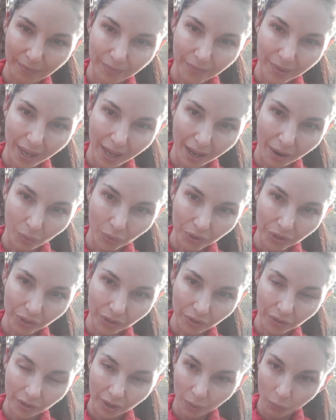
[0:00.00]
Yeah, it
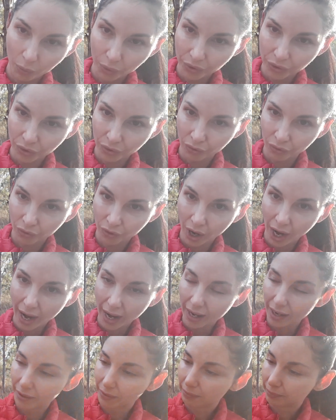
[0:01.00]
wasn't great.